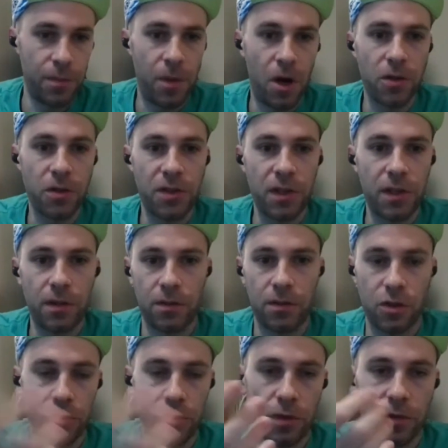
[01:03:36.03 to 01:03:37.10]
the Moxy,
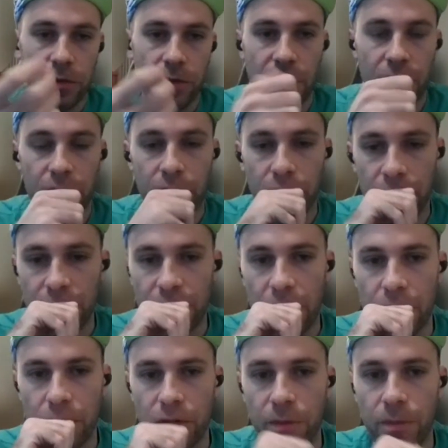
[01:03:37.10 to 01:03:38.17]
just to understand each
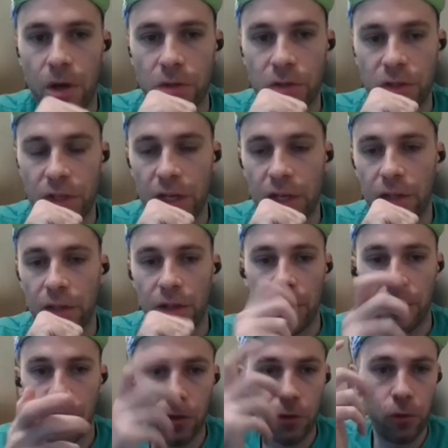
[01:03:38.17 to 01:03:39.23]
other, the Moxy and,
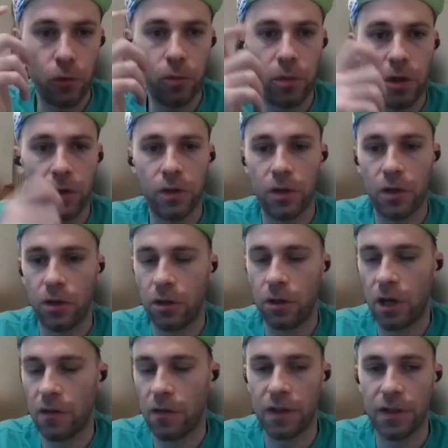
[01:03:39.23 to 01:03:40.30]
and the Humon,
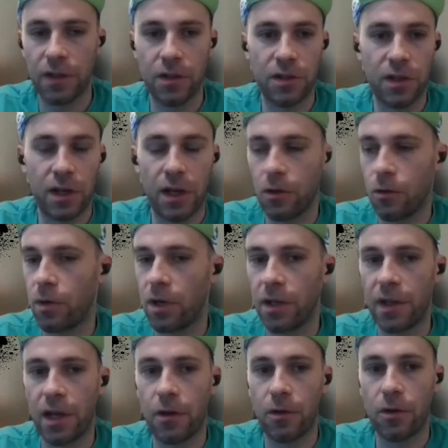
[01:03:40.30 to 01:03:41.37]
or I think there is another
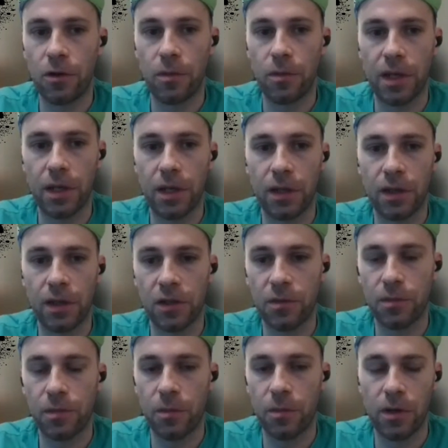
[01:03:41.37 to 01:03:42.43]
one now coming that
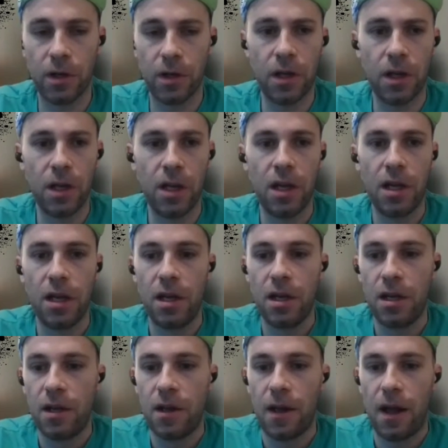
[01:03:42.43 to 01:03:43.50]
is popular.
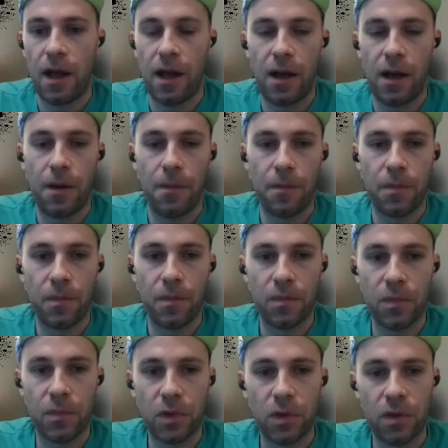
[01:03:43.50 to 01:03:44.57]
Um,
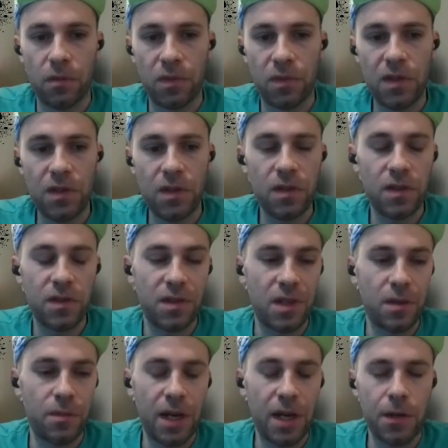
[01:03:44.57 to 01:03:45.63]
this is
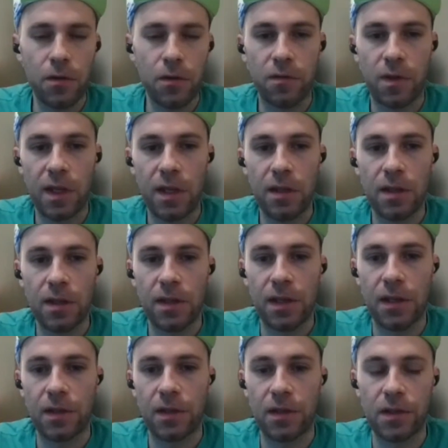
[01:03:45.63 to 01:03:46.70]
some kind of data
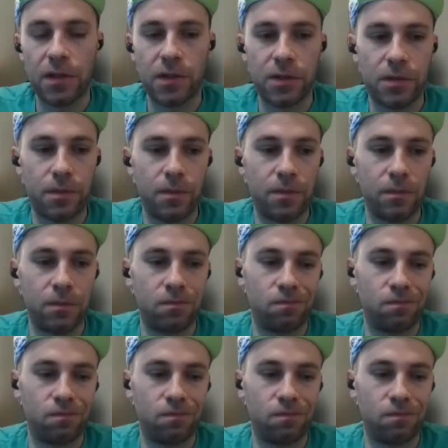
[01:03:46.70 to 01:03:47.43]
that is